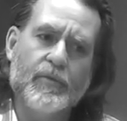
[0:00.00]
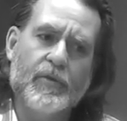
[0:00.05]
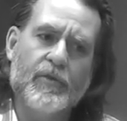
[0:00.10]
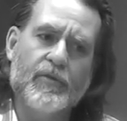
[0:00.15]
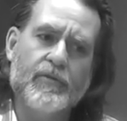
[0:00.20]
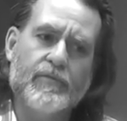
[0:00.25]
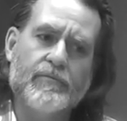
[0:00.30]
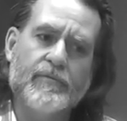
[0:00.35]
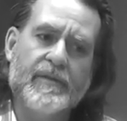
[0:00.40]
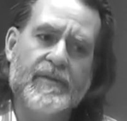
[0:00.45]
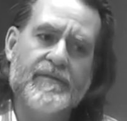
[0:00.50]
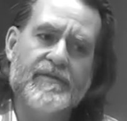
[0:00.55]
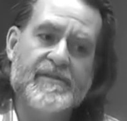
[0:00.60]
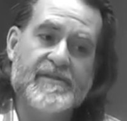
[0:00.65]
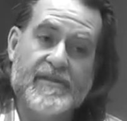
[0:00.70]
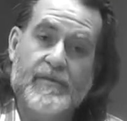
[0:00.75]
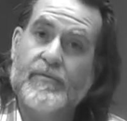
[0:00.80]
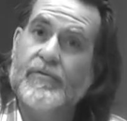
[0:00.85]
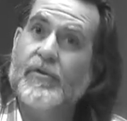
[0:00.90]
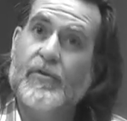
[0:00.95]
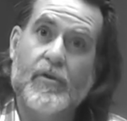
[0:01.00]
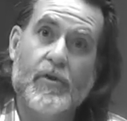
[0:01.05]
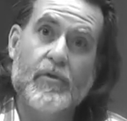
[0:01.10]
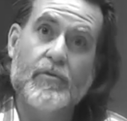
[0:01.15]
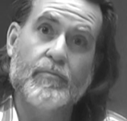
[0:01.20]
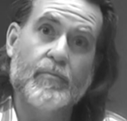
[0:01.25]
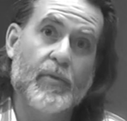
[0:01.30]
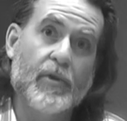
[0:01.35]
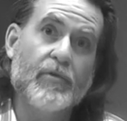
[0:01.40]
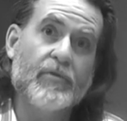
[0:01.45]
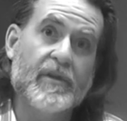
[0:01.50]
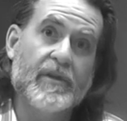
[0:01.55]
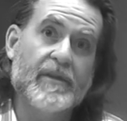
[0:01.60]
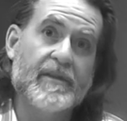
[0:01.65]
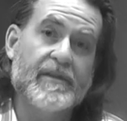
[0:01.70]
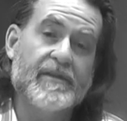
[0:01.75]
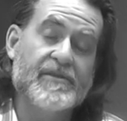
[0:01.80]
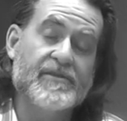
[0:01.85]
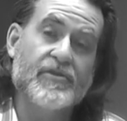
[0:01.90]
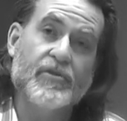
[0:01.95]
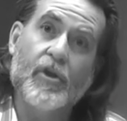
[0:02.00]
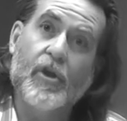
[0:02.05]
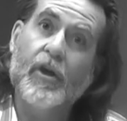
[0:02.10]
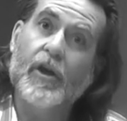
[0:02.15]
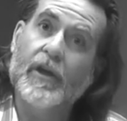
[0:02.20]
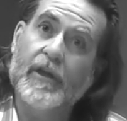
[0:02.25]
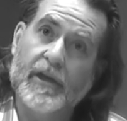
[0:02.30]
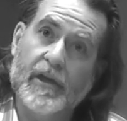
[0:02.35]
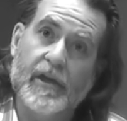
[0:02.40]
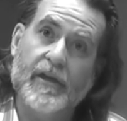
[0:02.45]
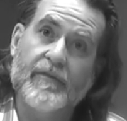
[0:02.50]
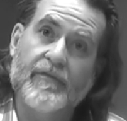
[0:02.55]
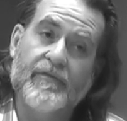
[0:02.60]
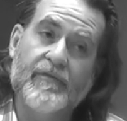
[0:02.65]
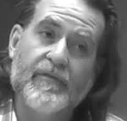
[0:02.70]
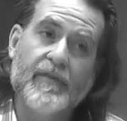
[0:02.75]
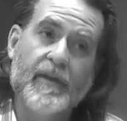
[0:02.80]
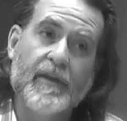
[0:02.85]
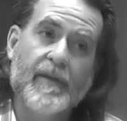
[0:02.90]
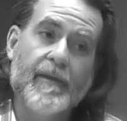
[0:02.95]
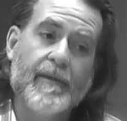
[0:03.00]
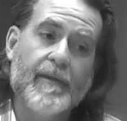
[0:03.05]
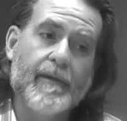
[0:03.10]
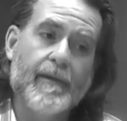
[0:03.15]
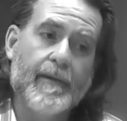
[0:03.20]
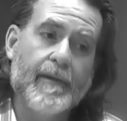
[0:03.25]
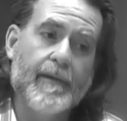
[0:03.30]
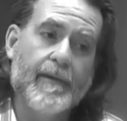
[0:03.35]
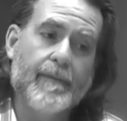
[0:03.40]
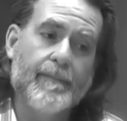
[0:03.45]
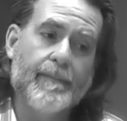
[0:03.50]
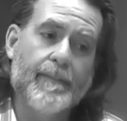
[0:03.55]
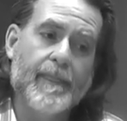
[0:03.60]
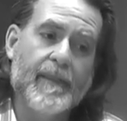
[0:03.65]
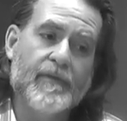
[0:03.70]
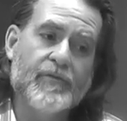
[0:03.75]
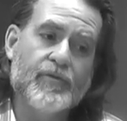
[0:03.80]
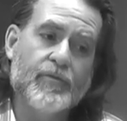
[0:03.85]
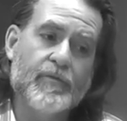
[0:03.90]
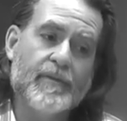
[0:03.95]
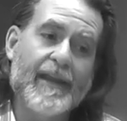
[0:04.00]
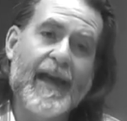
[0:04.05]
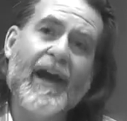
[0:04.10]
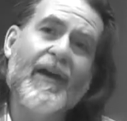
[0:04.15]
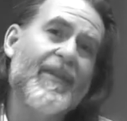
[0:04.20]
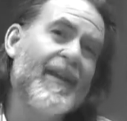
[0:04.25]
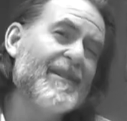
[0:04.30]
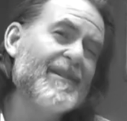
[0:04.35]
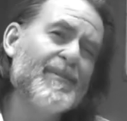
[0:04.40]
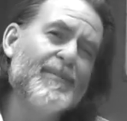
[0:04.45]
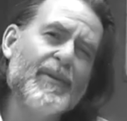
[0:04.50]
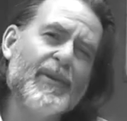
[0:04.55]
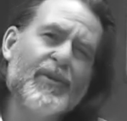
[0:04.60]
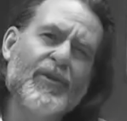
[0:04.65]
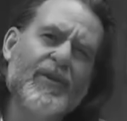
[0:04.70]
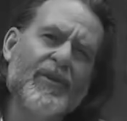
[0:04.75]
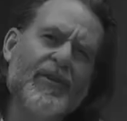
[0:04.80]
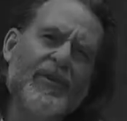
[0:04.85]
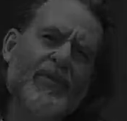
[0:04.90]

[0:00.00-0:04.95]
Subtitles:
We don't even sit with our own brokenness long enough to allow that to be good